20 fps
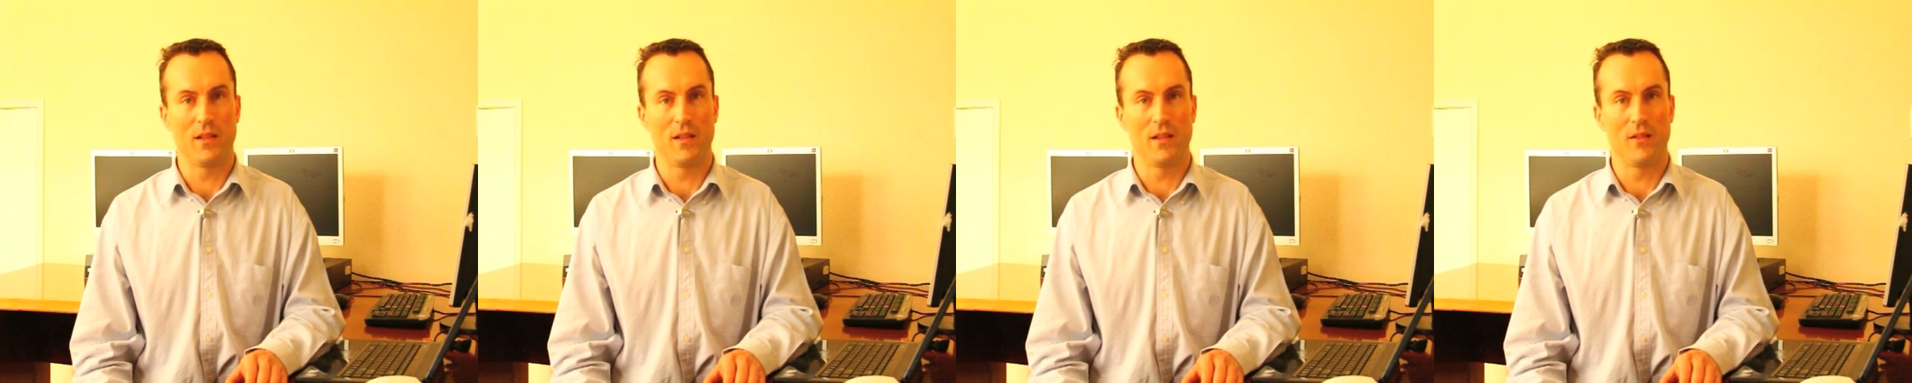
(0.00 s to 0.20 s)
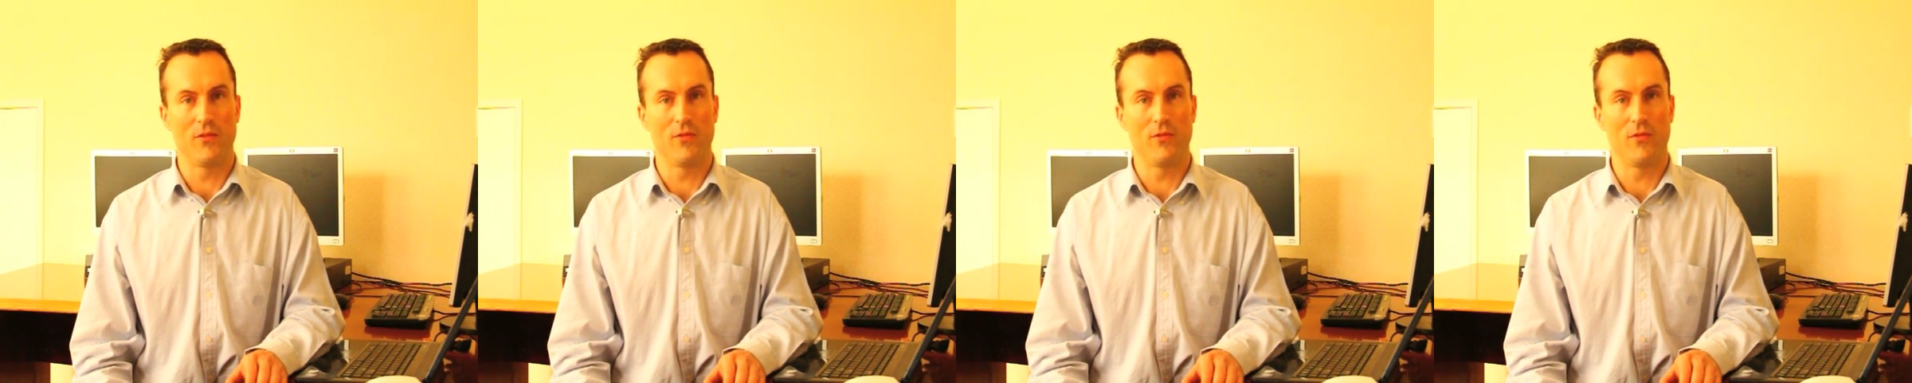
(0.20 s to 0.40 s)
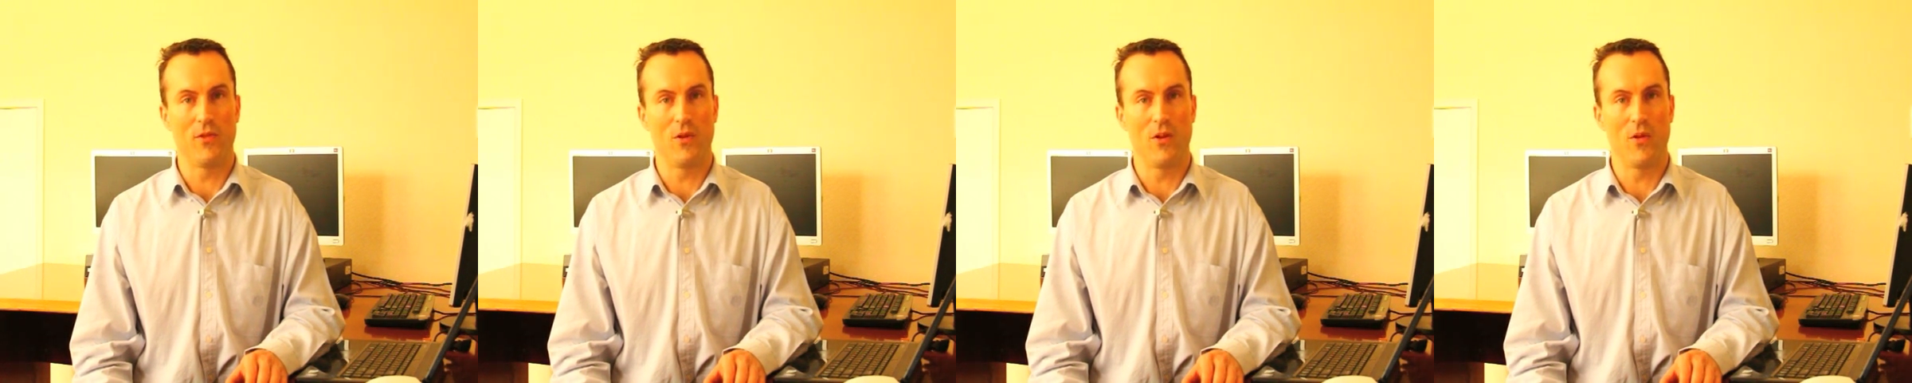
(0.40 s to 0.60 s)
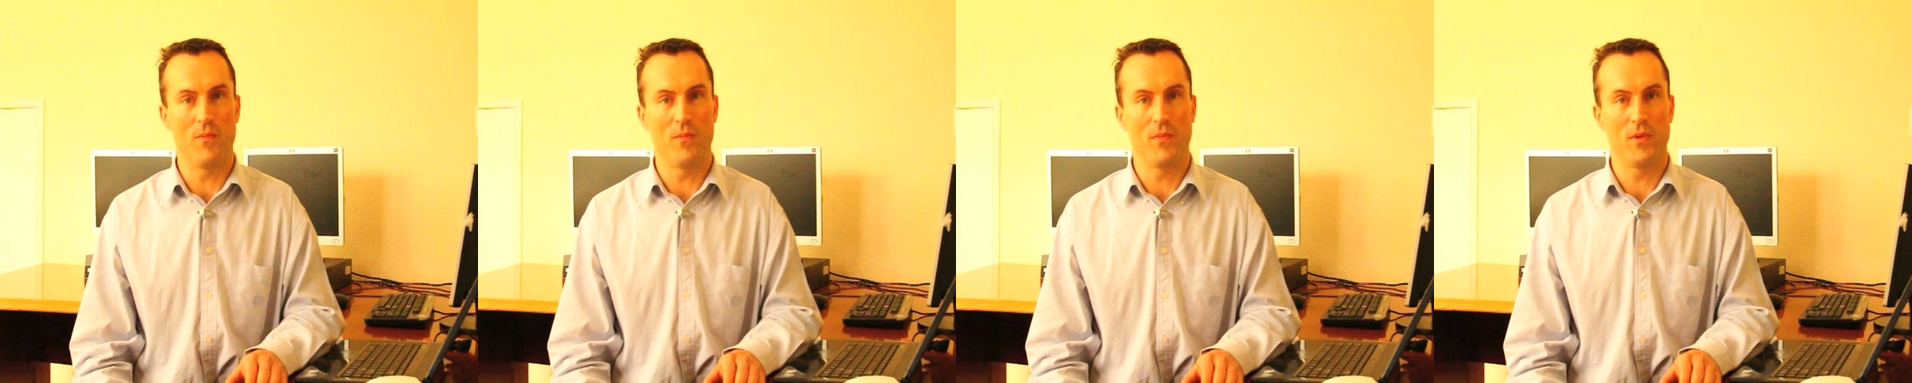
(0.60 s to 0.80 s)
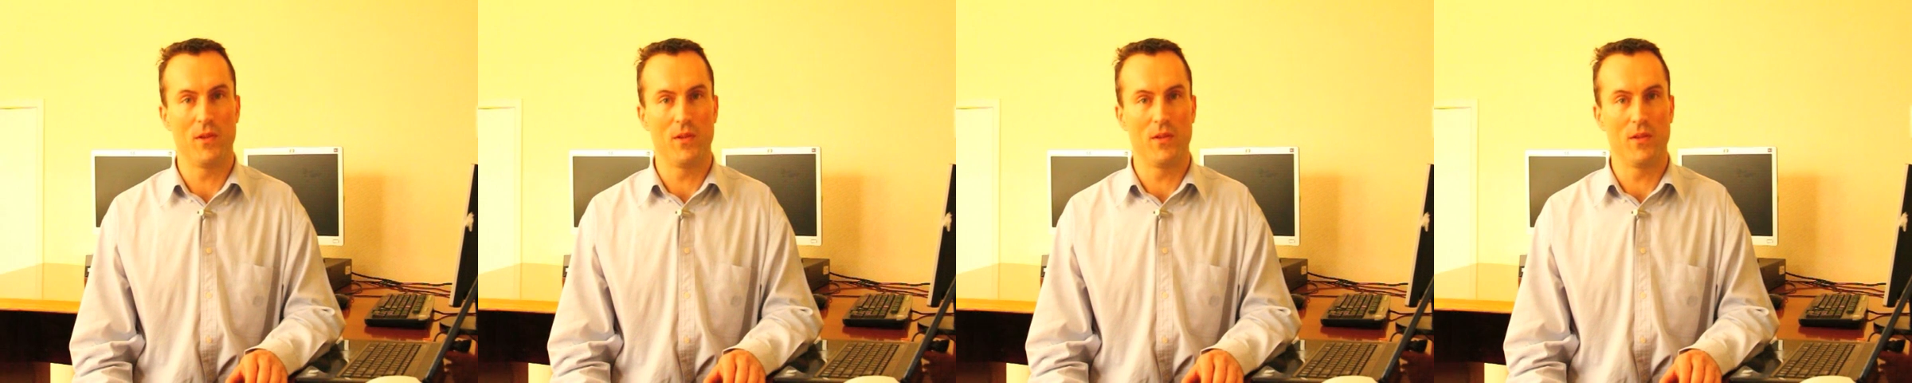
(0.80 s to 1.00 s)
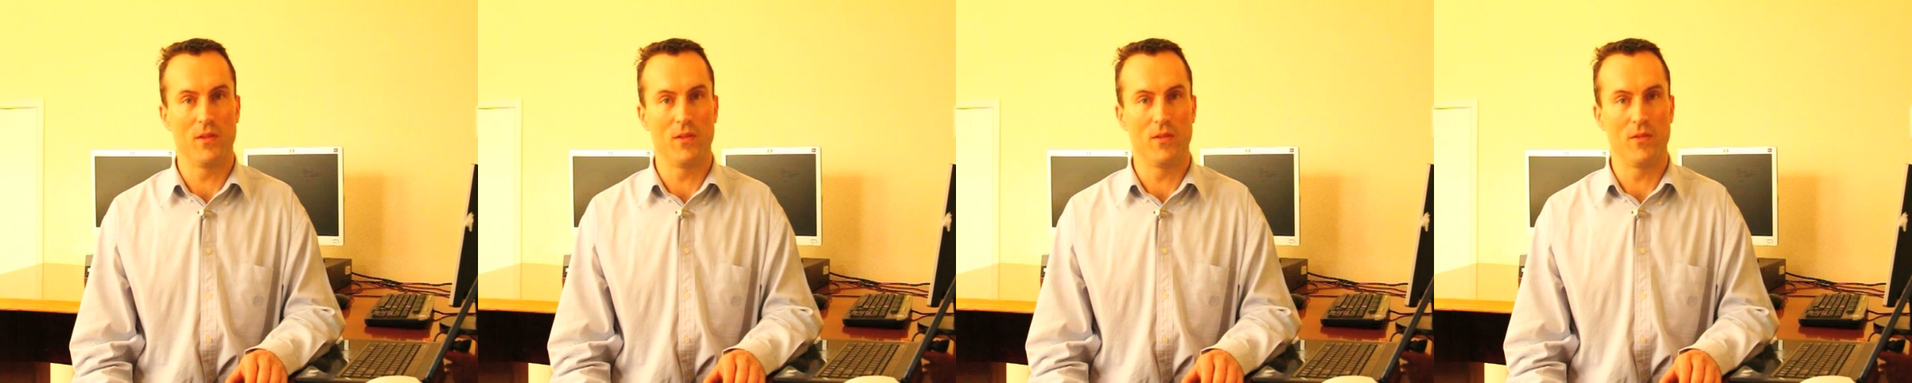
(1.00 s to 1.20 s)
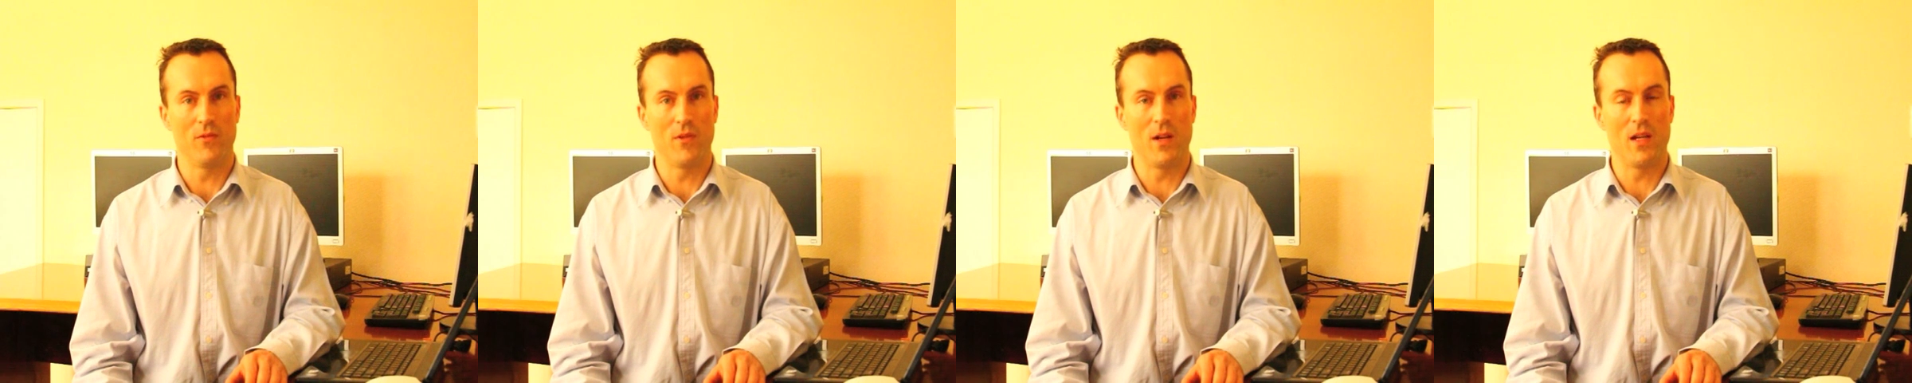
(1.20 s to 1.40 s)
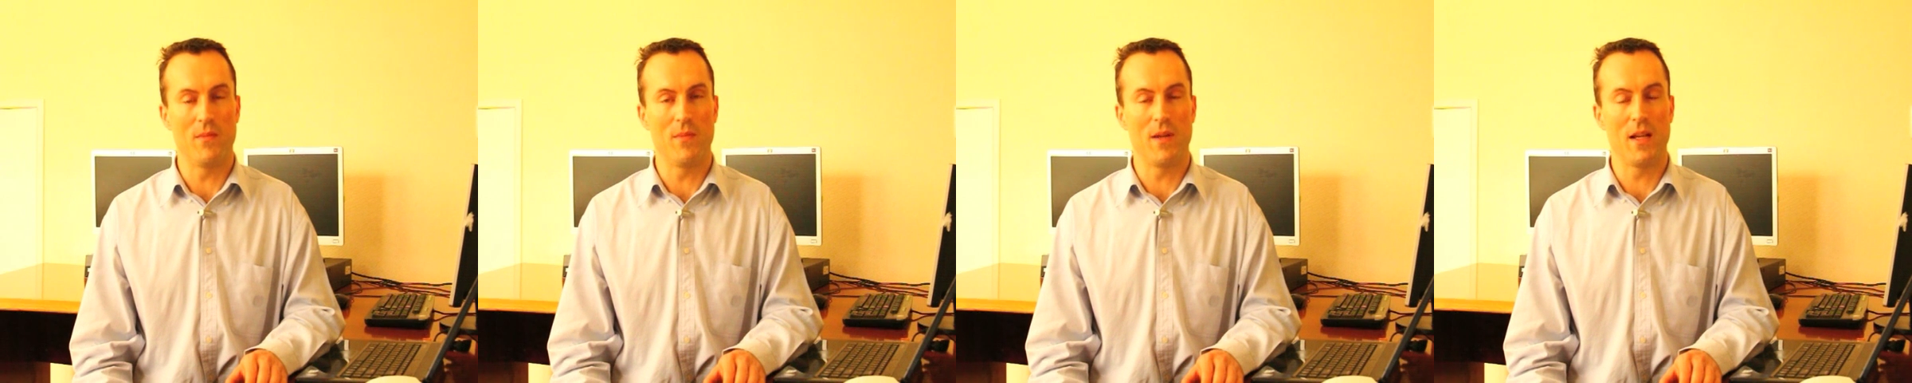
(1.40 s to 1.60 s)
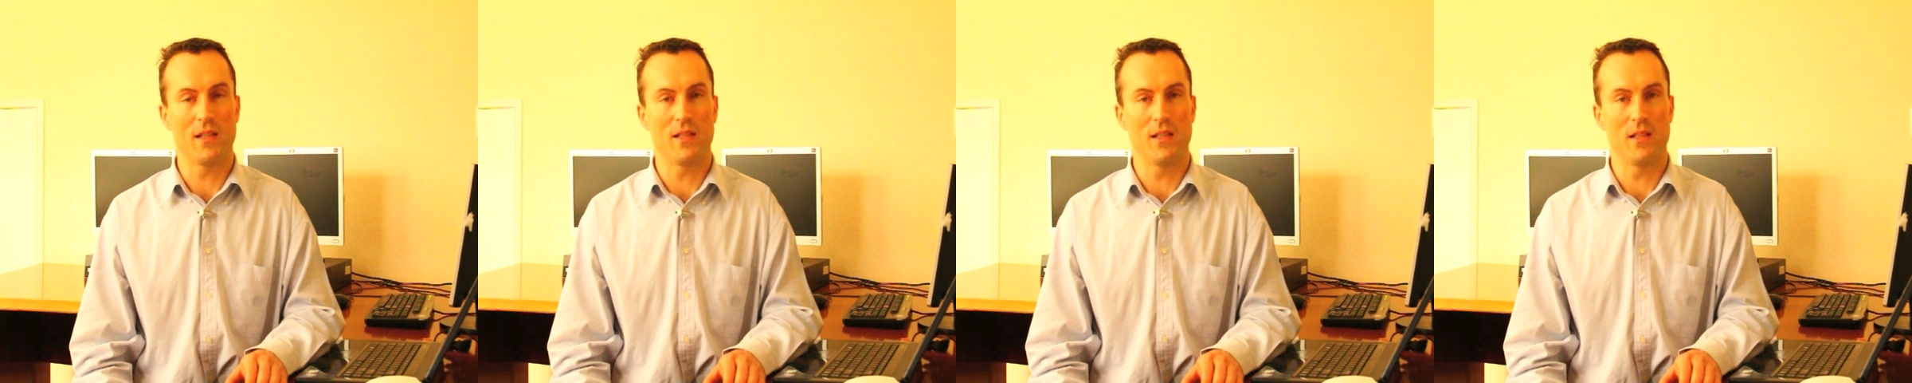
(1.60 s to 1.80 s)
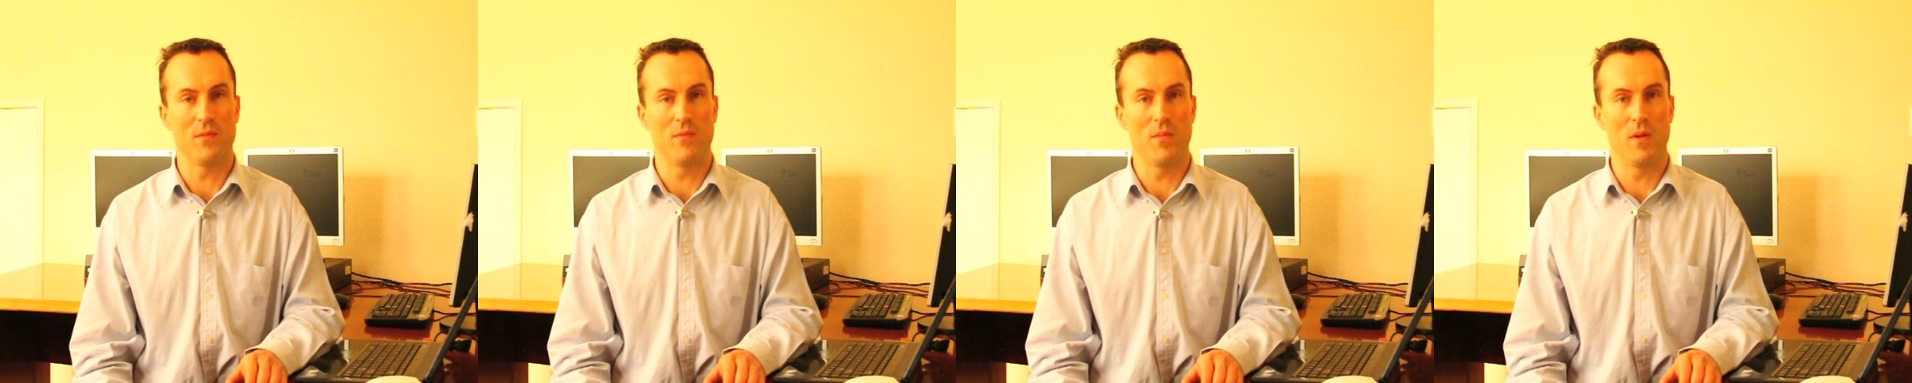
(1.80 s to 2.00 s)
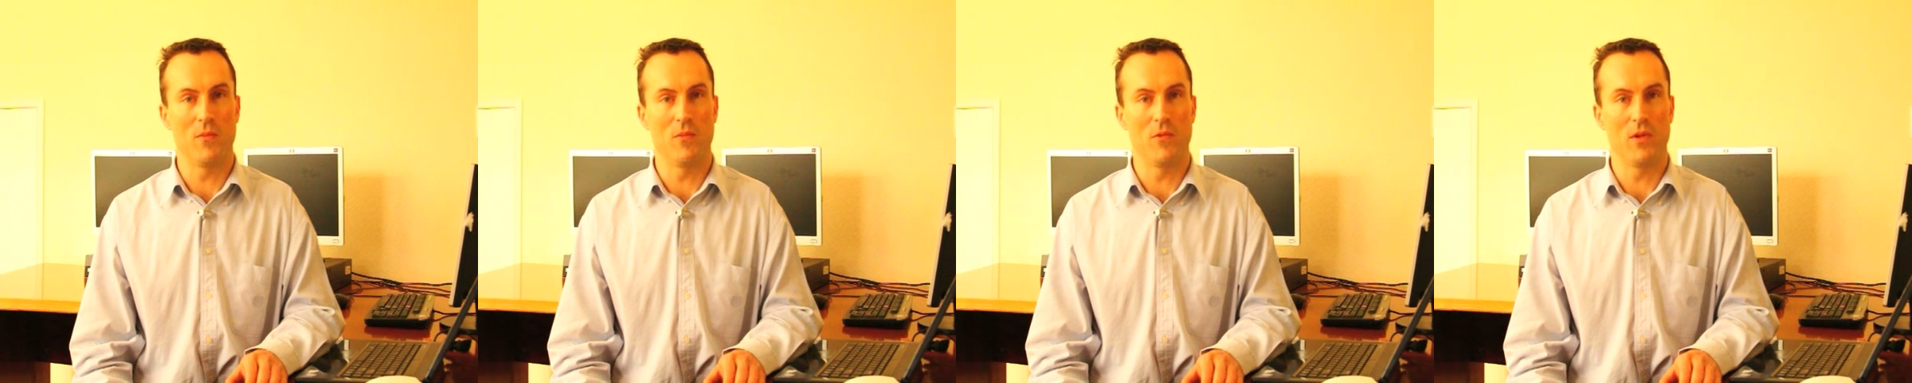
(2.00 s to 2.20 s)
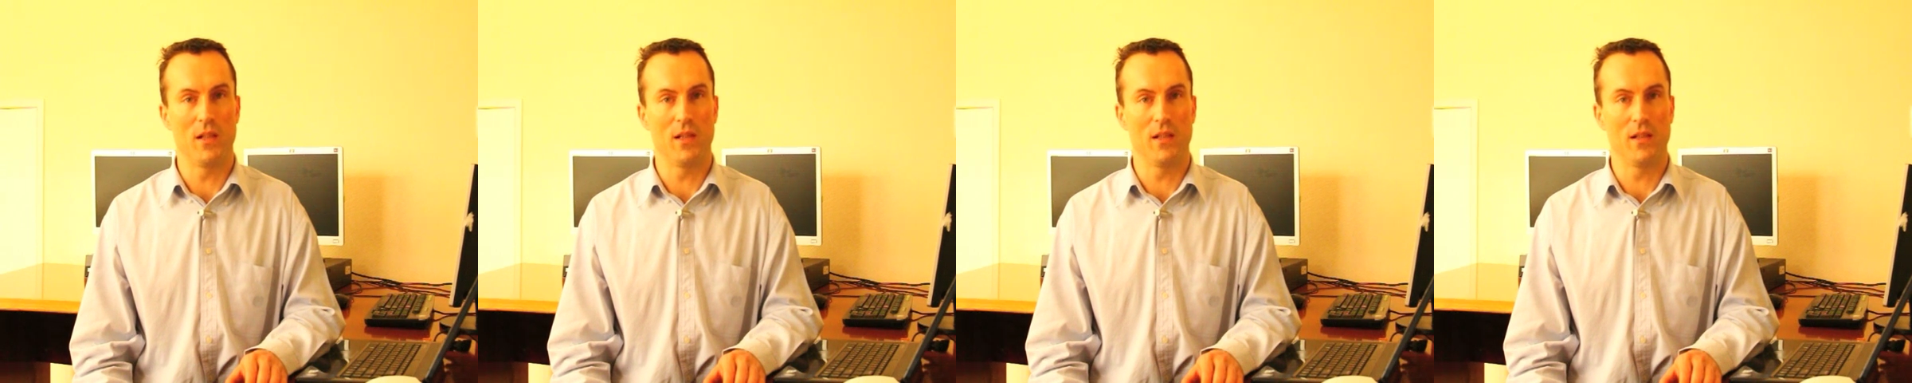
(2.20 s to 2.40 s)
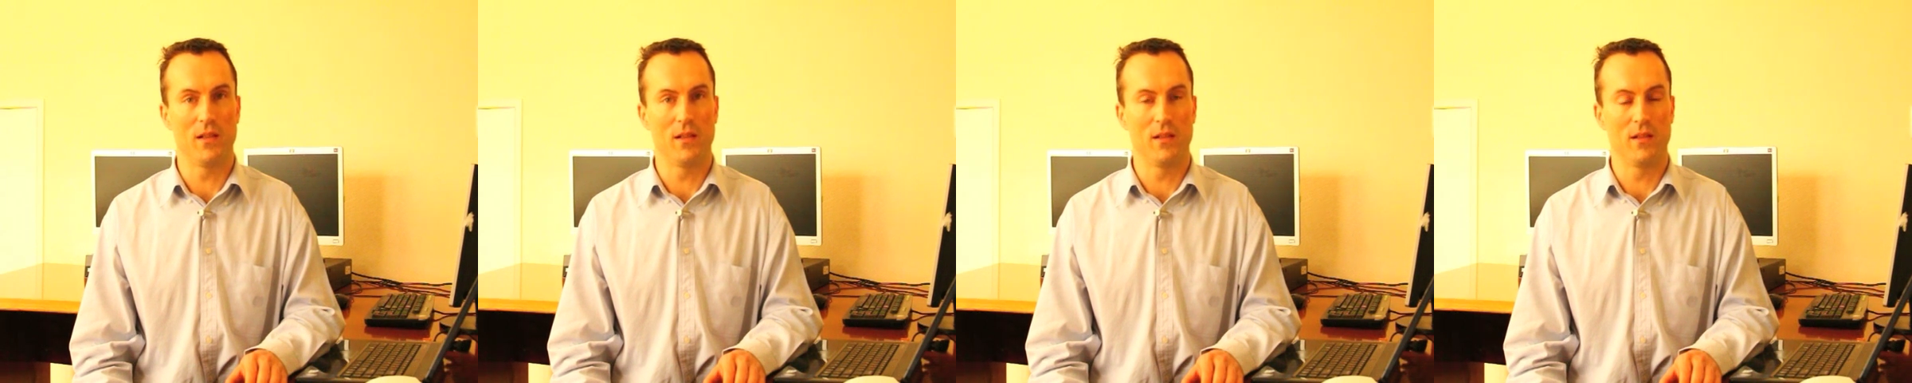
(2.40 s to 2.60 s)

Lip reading: from random access memory